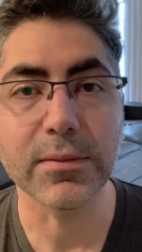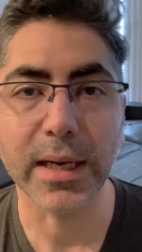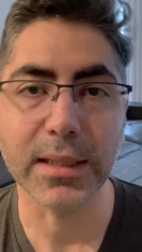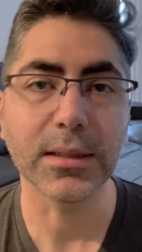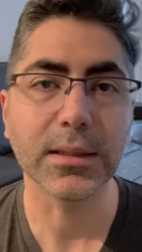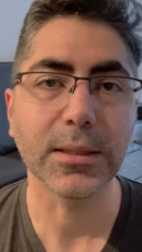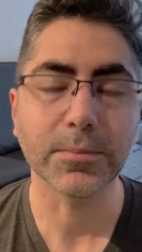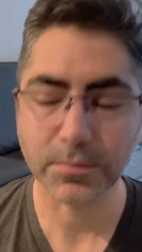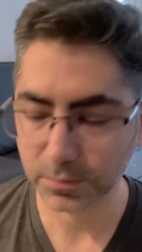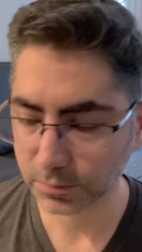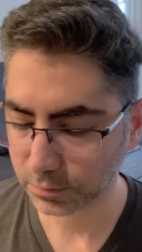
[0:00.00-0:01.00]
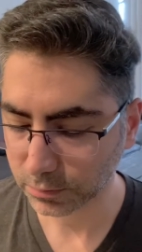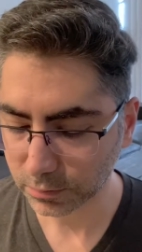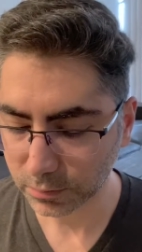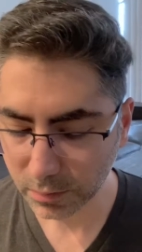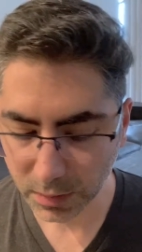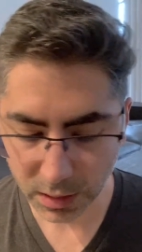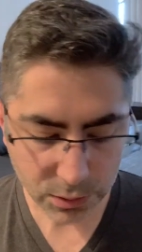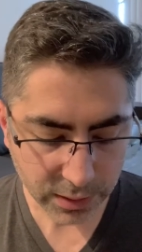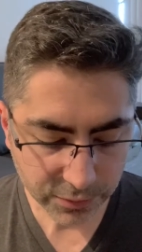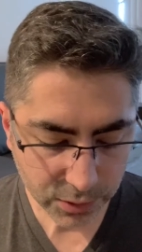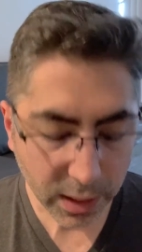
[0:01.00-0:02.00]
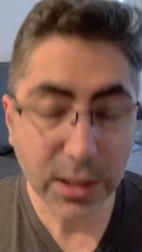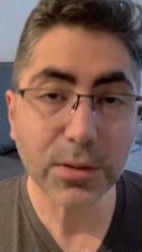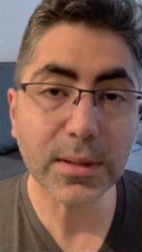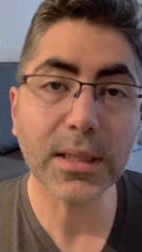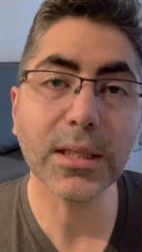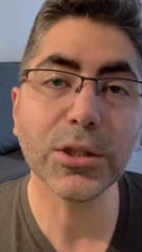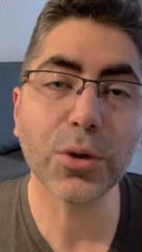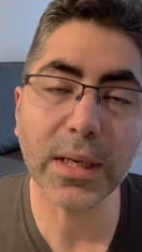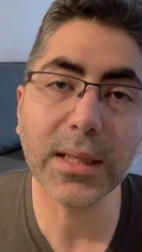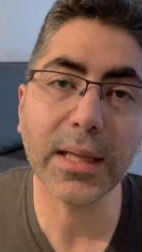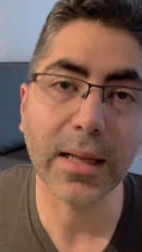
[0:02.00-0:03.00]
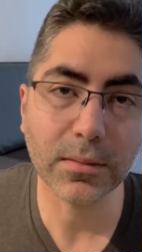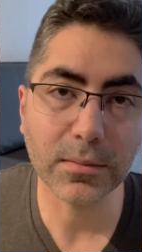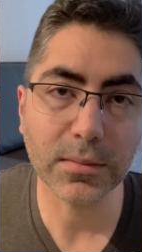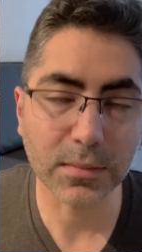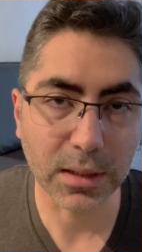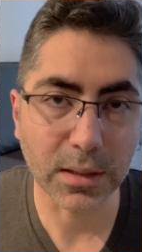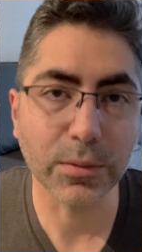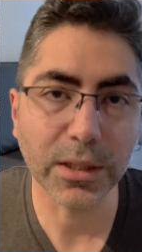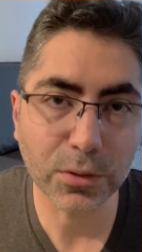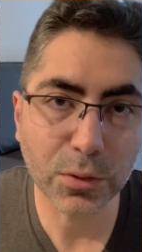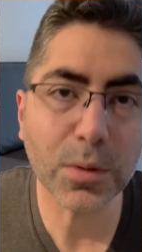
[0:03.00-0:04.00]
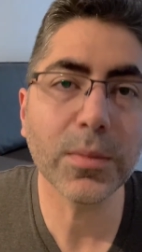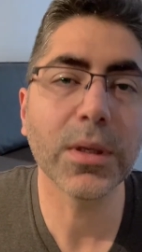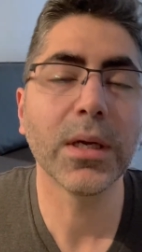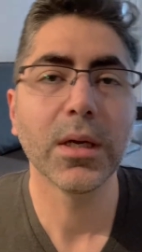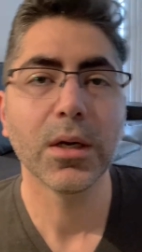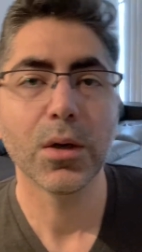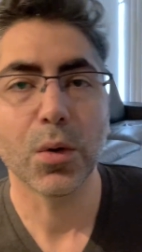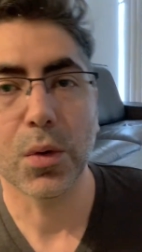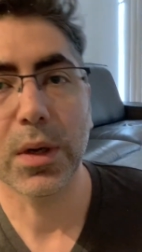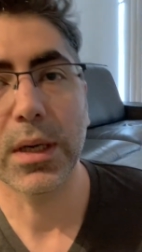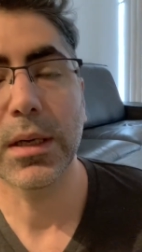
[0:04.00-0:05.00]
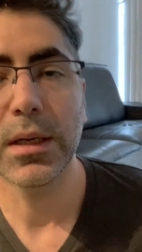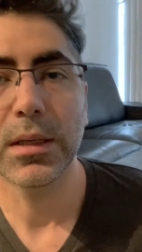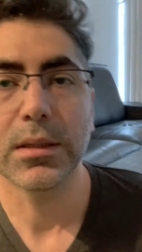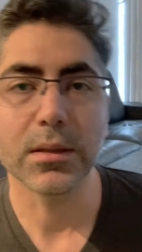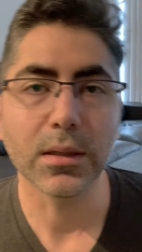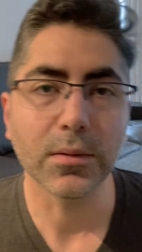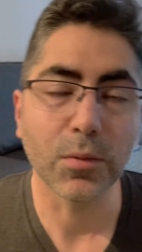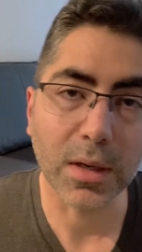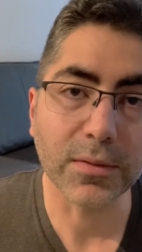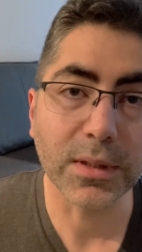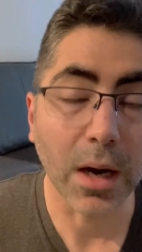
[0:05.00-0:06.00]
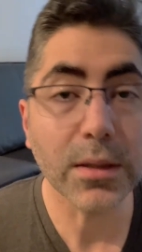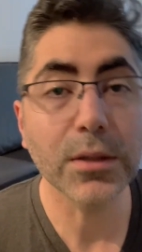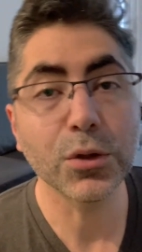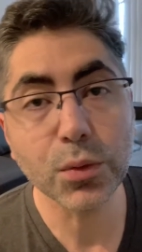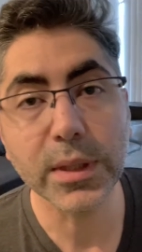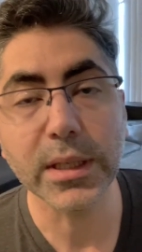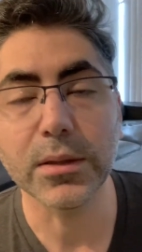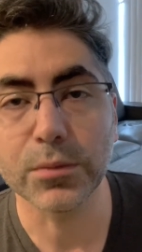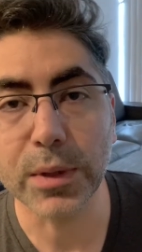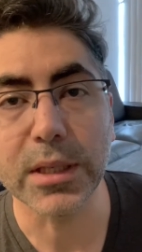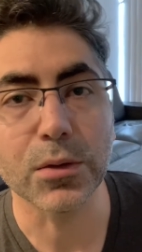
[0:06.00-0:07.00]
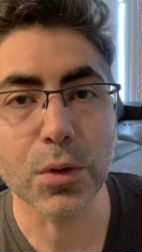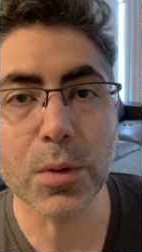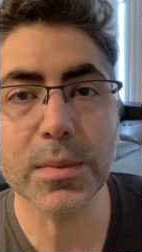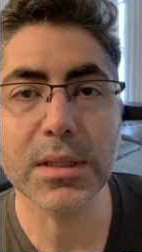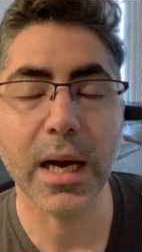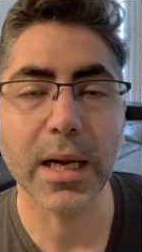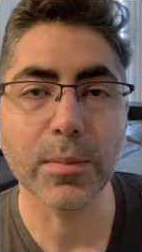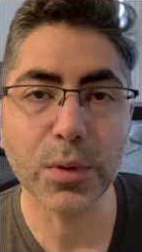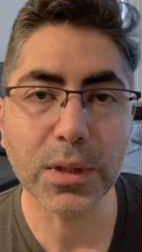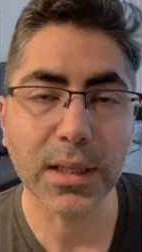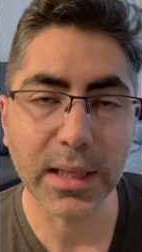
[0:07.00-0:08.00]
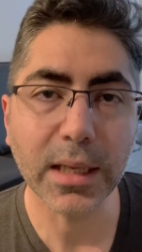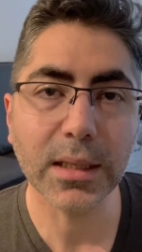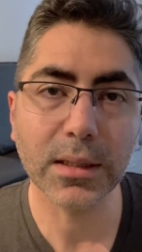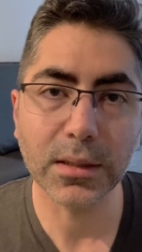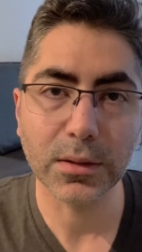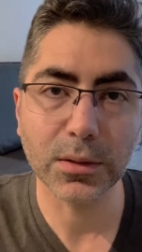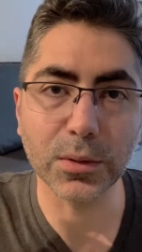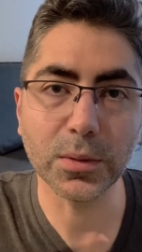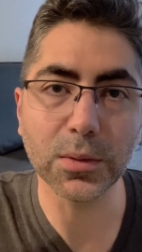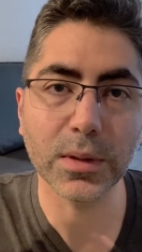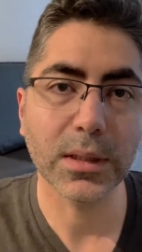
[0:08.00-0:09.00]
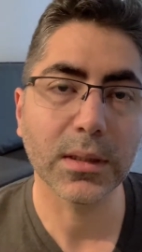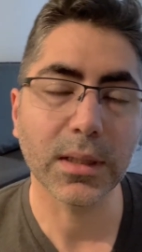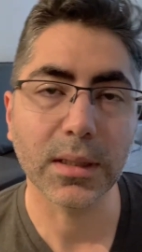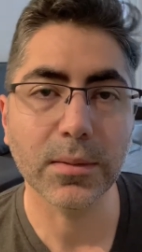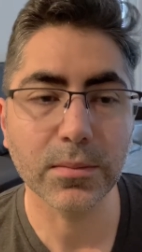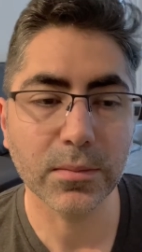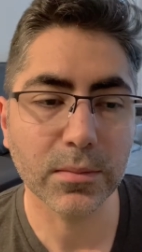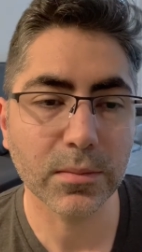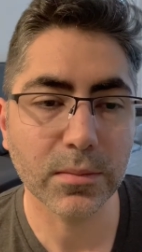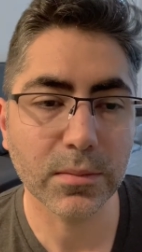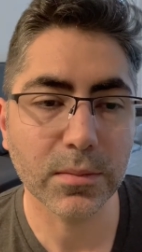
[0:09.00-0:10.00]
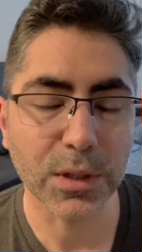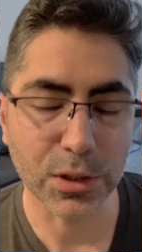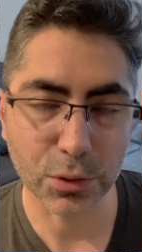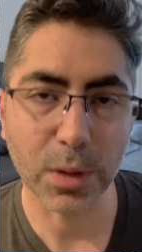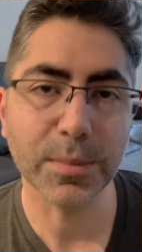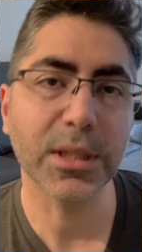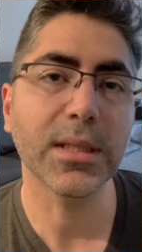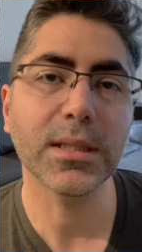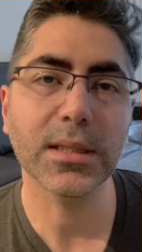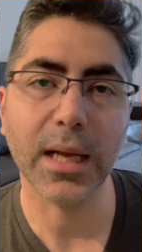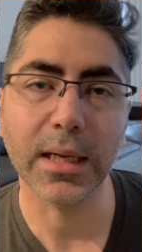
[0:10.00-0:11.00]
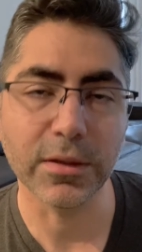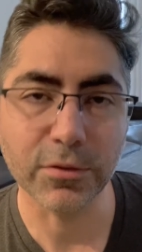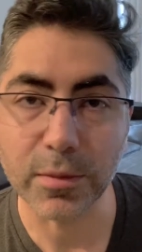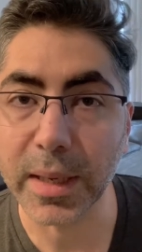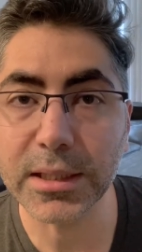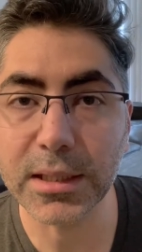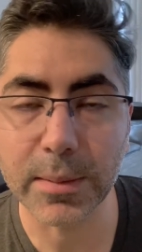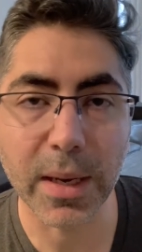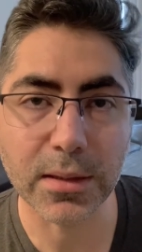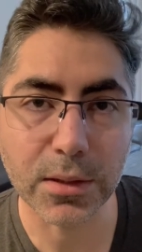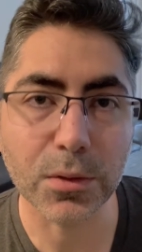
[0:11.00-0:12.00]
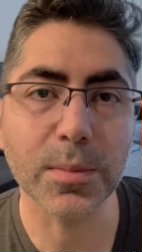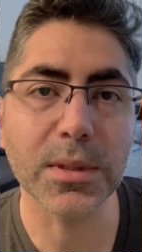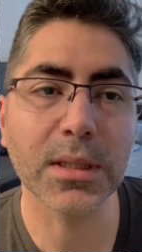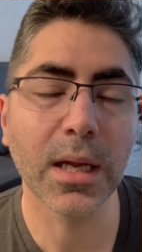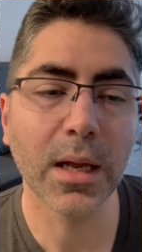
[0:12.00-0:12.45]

identity. So if you are interested in joining that reading group, or one of the other 2 reading groups, I put a link to the descriptions and information about the groups.